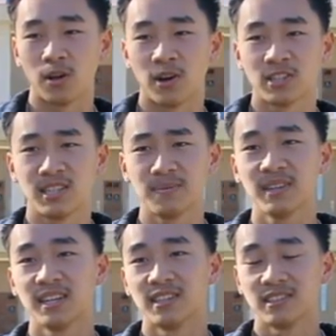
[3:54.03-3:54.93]
volleyball
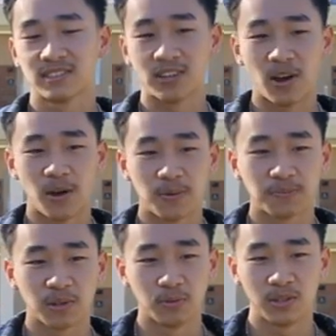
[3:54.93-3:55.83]
team,
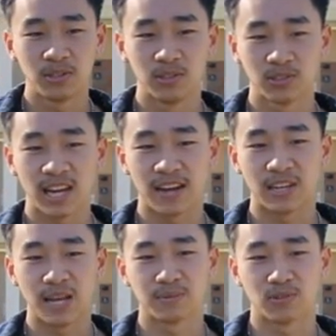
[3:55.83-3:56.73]
so we usually
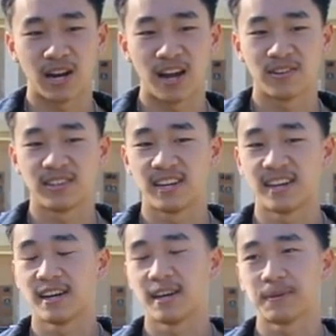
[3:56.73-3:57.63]
have games around
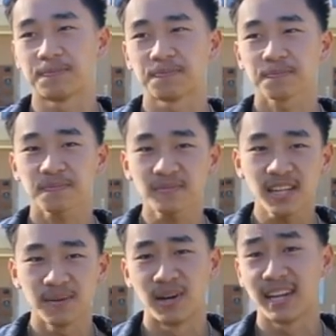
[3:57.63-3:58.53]
uh,
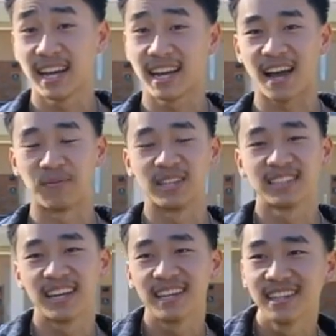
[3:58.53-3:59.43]
Monday and
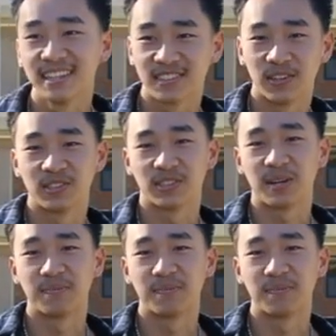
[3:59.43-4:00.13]
Wednesday, so you should